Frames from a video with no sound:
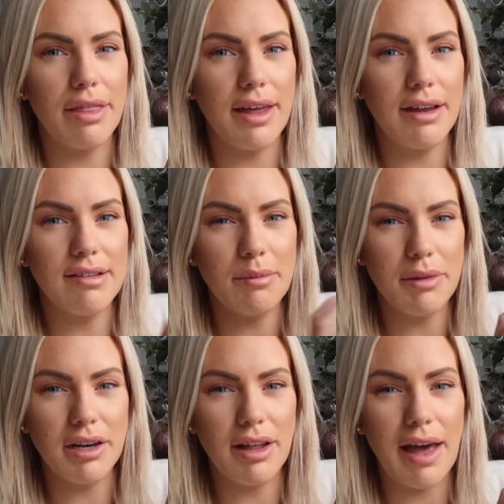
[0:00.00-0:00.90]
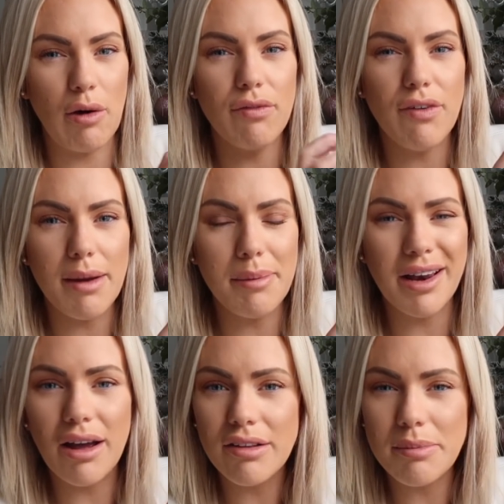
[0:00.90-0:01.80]
I think. Something like that, or
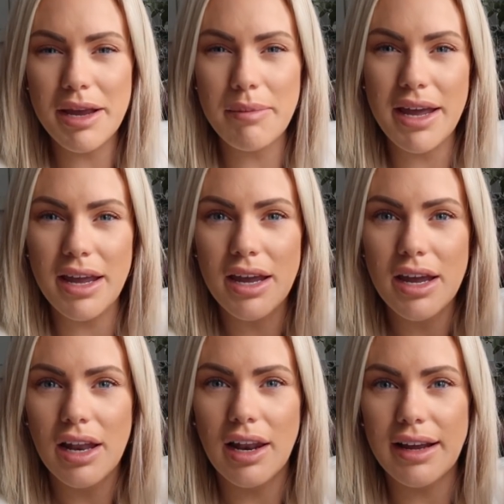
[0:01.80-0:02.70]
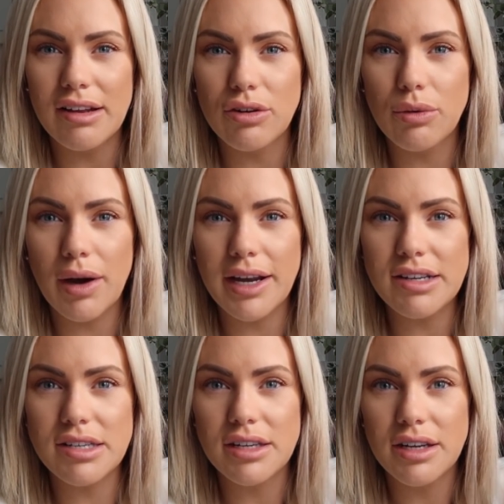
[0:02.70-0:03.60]
fiberglass maybe. Like, it's
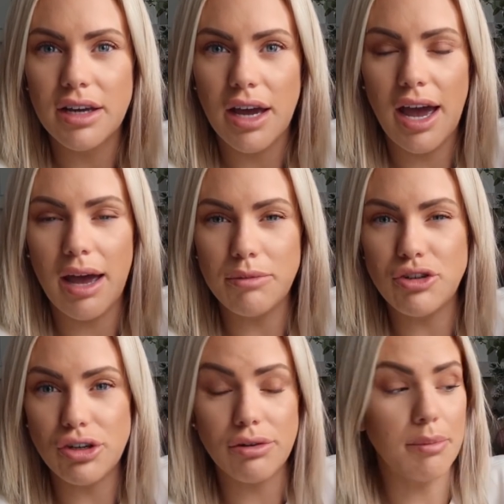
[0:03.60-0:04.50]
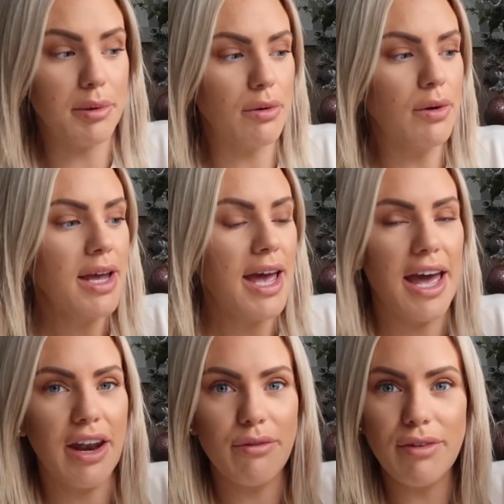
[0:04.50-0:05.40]
quite durable,
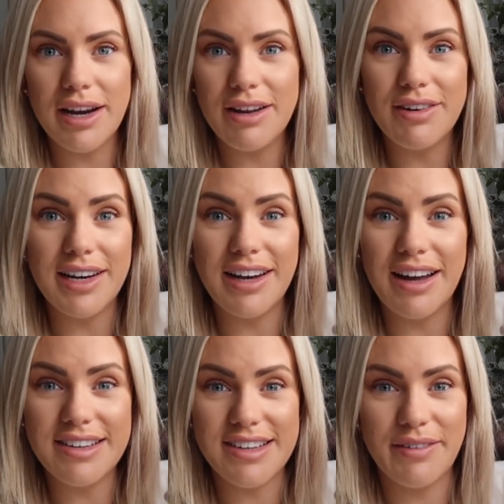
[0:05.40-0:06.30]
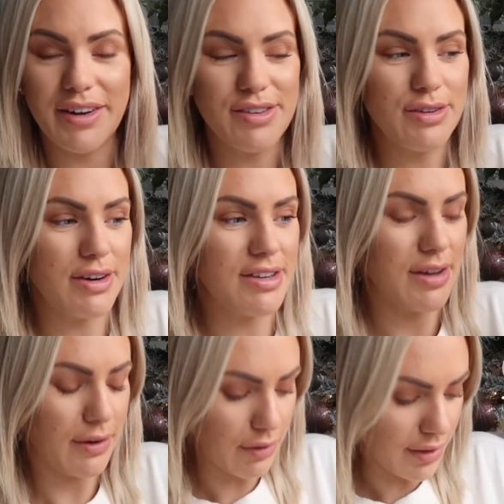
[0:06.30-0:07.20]
and I really, really liked it when I saw it.
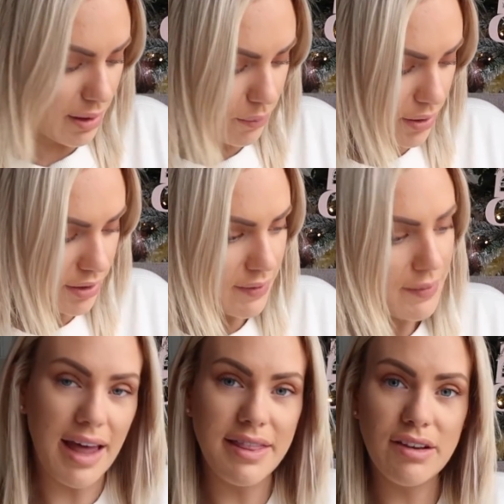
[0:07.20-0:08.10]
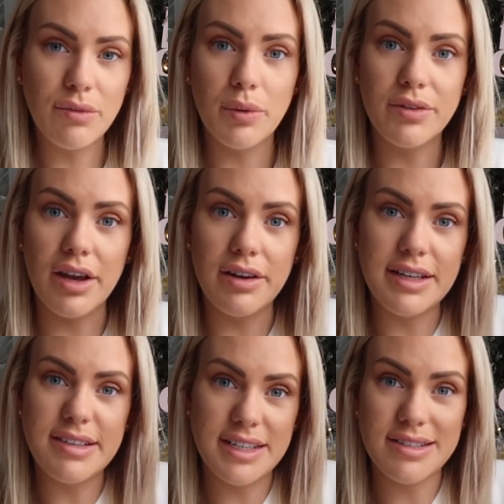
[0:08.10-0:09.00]
So I got that one. And this was
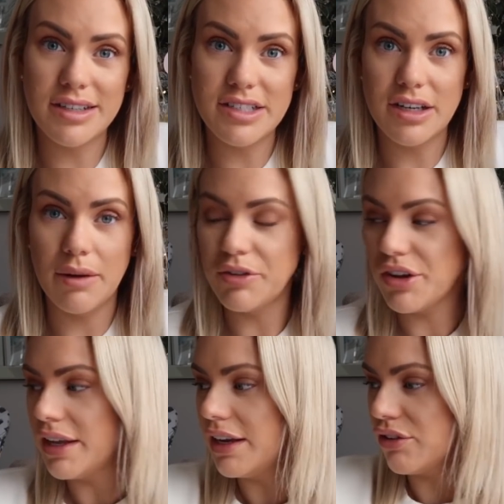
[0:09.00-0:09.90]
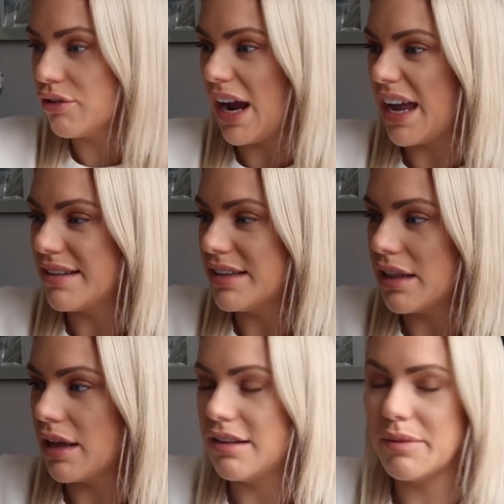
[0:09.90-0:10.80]
only £6.99, which I think is great.
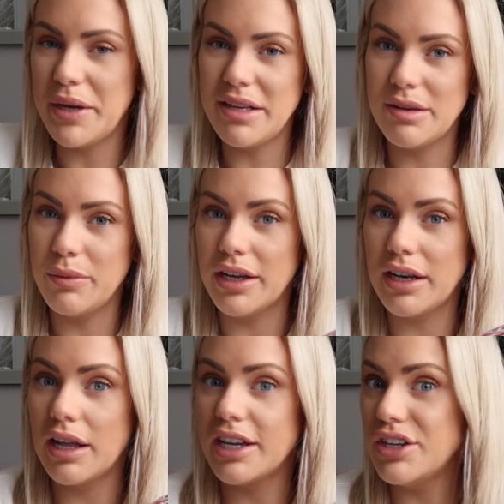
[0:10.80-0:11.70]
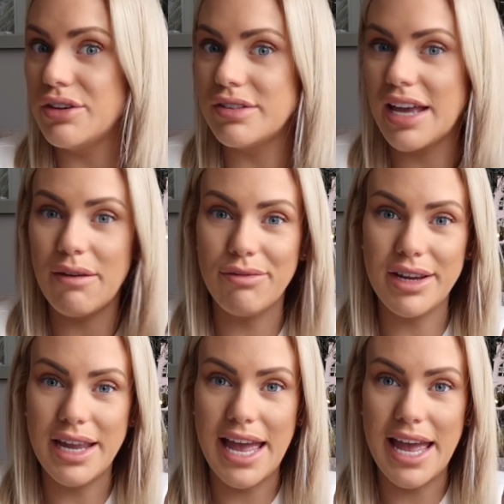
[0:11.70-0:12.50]
It's a piece that we're gonna like use every